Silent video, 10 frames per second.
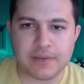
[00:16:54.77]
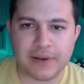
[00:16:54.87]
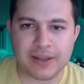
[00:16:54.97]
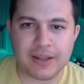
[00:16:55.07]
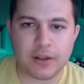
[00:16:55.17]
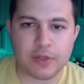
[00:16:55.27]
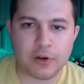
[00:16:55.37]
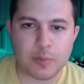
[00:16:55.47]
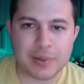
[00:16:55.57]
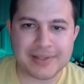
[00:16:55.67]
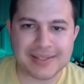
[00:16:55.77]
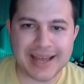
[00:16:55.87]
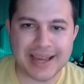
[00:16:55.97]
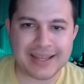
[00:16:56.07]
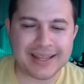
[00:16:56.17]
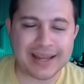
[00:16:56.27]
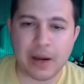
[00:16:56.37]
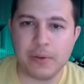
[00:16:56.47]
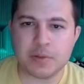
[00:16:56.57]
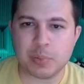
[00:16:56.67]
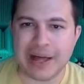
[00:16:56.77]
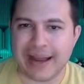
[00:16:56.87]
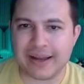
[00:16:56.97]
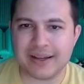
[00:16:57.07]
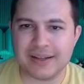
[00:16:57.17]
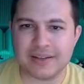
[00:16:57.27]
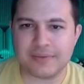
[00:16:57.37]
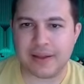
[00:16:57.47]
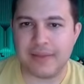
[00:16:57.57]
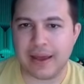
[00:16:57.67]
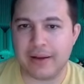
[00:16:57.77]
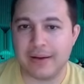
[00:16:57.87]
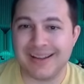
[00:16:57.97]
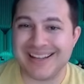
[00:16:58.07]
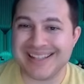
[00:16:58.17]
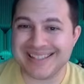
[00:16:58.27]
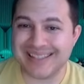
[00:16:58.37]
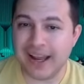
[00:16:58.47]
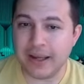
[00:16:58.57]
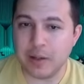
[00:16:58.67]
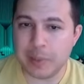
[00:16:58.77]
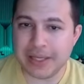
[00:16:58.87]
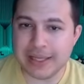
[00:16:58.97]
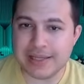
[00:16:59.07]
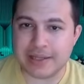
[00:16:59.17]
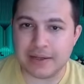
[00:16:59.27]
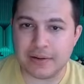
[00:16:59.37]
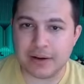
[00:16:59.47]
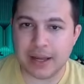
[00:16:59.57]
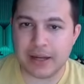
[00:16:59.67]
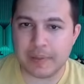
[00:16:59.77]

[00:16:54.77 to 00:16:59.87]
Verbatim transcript: If I can get a third piece attacking that, how is black going to defend that? It's not going to be easy, right?